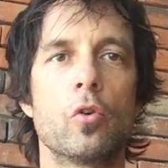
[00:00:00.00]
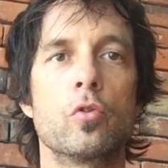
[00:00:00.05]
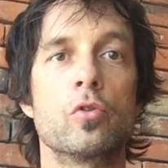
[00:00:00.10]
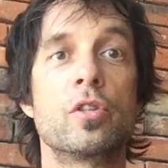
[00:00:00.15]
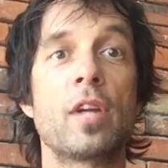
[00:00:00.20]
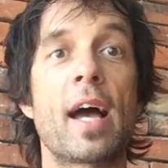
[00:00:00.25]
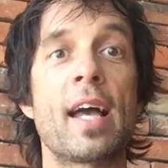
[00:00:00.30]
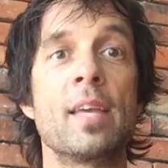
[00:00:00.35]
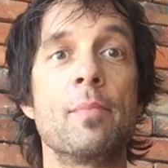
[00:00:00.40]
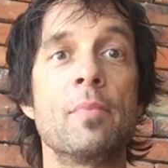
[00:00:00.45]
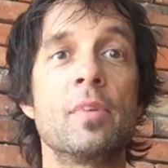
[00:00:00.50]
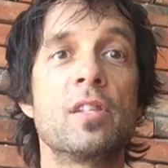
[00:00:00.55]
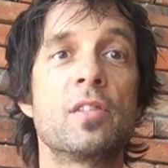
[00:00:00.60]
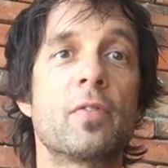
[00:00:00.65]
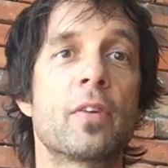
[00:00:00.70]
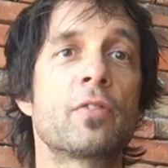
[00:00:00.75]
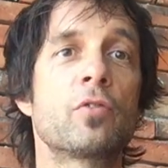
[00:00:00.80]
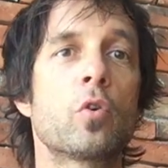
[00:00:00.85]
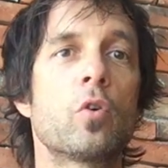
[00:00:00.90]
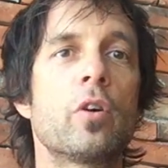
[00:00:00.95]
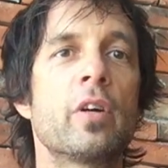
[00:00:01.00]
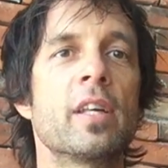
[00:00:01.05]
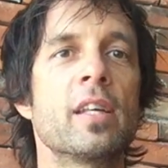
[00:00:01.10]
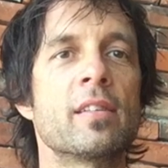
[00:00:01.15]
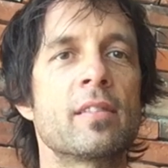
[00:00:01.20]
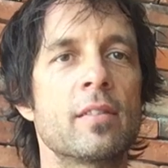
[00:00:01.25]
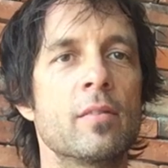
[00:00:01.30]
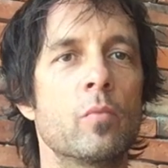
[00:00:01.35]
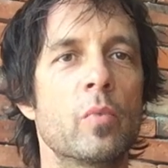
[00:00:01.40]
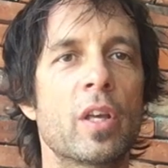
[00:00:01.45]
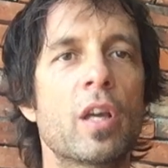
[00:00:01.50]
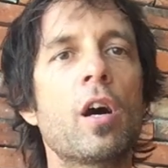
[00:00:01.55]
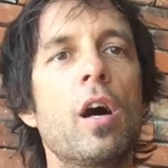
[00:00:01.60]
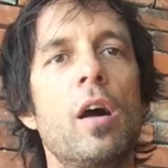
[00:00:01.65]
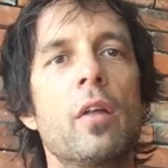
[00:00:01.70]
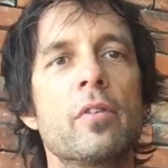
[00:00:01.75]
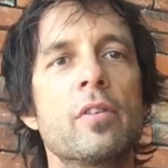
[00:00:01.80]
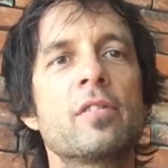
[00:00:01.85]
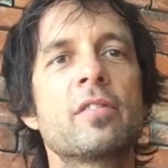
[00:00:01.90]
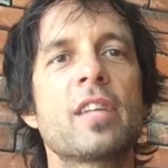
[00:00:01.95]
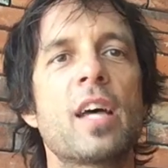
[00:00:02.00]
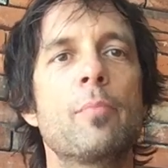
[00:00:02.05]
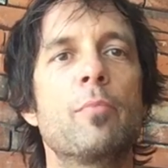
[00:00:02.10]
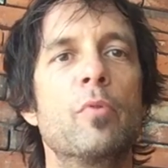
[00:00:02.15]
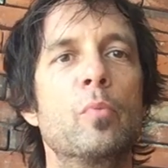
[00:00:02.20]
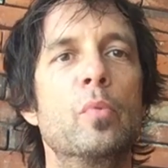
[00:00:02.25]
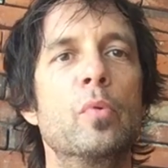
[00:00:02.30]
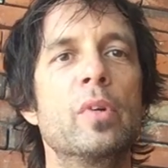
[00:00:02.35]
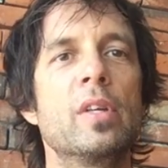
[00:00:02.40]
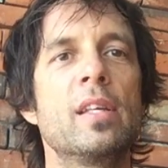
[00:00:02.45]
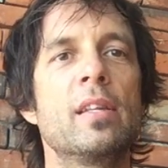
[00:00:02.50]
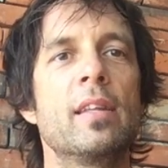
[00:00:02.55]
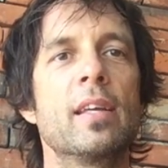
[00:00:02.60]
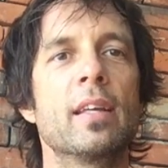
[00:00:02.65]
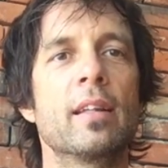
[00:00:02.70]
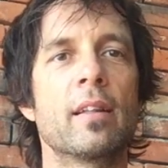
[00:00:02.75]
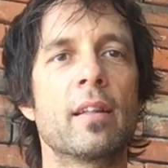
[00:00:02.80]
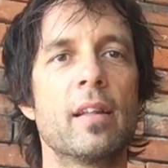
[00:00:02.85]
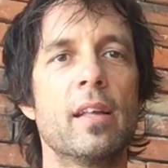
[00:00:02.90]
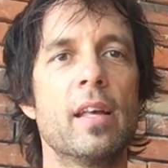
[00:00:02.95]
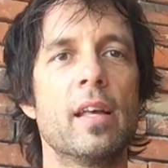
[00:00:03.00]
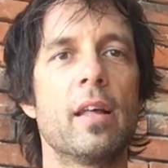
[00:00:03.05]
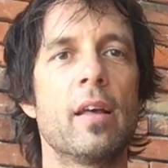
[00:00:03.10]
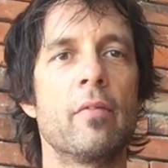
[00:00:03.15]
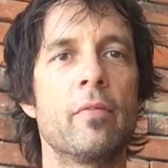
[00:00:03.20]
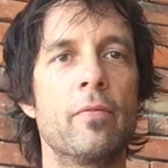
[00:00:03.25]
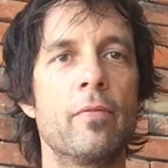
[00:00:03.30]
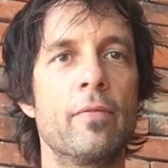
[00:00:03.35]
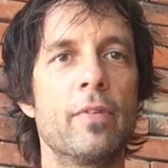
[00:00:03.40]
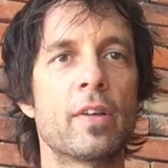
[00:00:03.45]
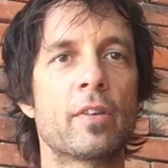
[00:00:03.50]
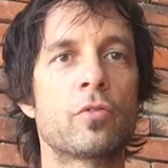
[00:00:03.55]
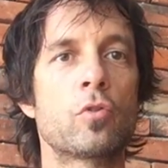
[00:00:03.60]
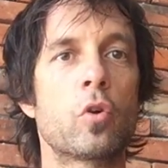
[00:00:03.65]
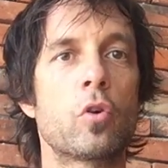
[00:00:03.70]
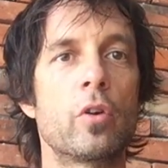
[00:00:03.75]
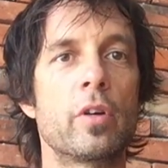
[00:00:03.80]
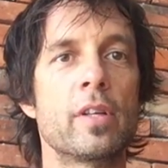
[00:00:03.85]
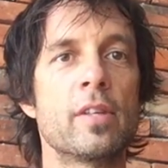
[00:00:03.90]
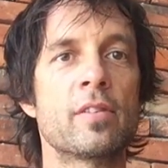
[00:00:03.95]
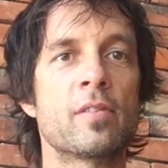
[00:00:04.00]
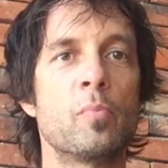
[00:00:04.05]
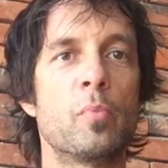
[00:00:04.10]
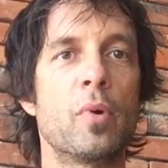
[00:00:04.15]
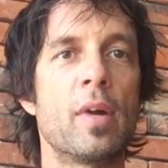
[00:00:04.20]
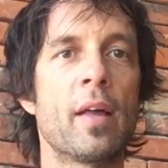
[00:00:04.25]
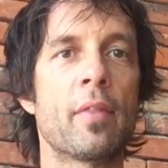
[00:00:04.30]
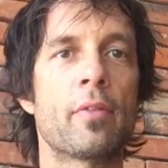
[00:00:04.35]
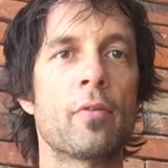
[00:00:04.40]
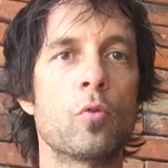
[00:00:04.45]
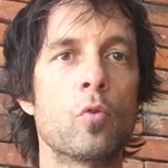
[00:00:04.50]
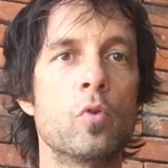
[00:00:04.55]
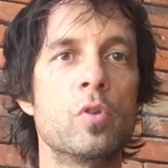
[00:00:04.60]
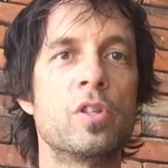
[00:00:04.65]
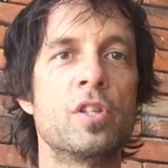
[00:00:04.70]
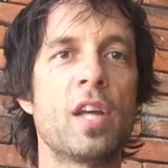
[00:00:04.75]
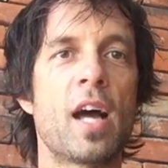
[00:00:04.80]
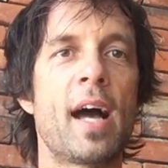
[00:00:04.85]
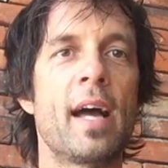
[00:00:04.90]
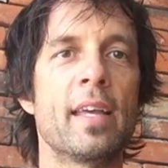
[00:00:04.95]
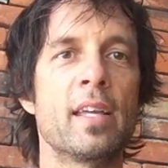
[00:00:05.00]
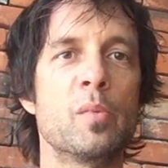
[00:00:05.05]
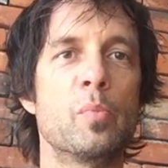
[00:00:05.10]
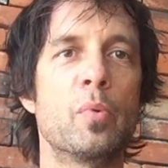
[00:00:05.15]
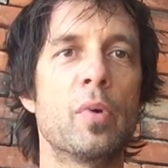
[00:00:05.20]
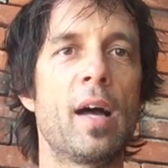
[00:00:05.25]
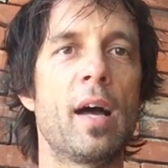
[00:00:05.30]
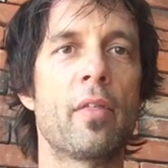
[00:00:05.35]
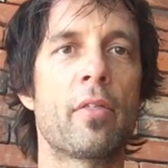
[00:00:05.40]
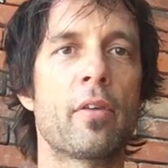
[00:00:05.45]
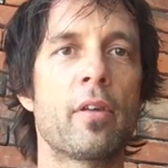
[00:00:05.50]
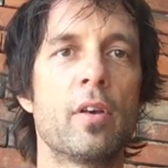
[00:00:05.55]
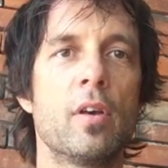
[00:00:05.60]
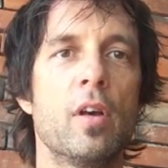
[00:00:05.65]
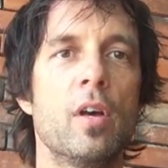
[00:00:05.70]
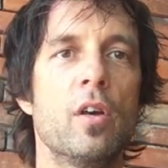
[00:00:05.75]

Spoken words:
Ujjayi means victorious, and we call this type of breathing victorious breath, Ujjayi breath.